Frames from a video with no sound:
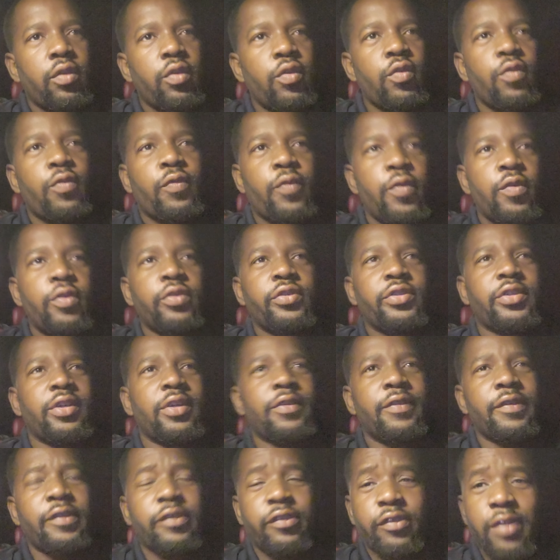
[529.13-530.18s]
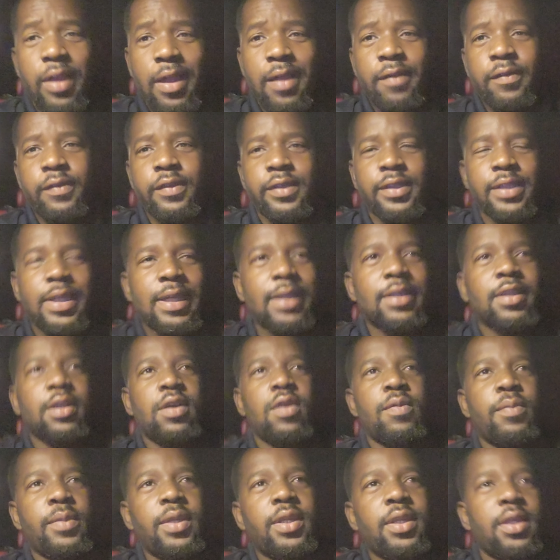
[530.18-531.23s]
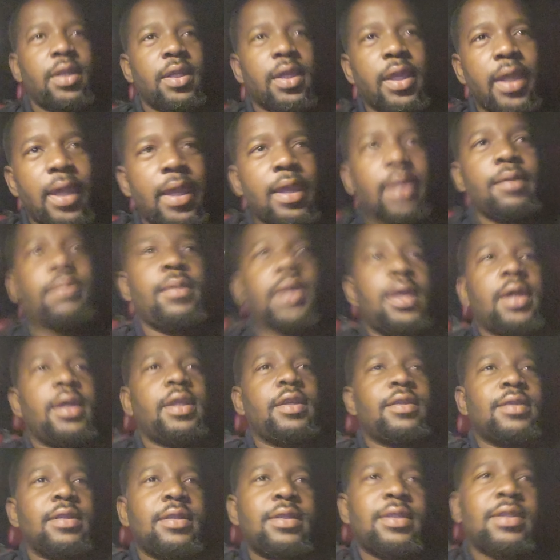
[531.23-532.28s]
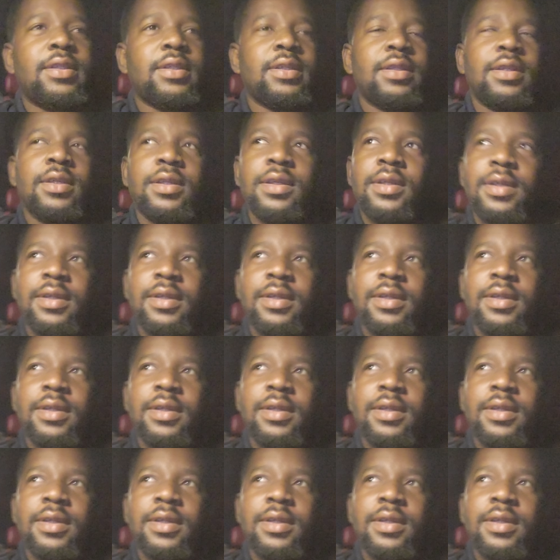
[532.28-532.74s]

new food service drivers that's coming in the game, man, just